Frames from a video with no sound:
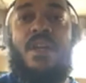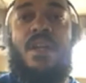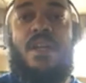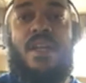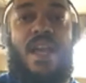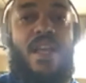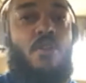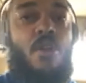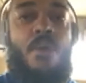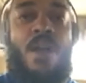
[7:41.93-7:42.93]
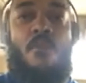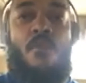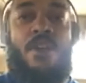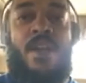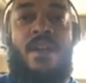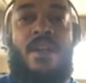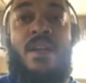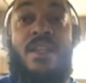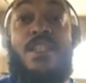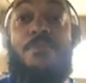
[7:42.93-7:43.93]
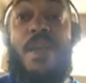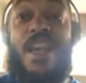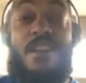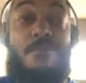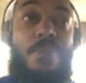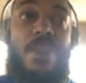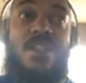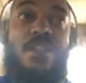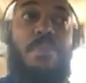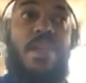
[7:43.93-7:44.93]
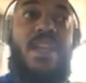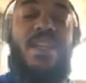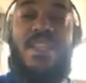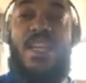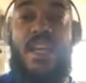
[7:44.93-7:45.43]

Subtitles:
Can't do it while I'm working. Speed is key.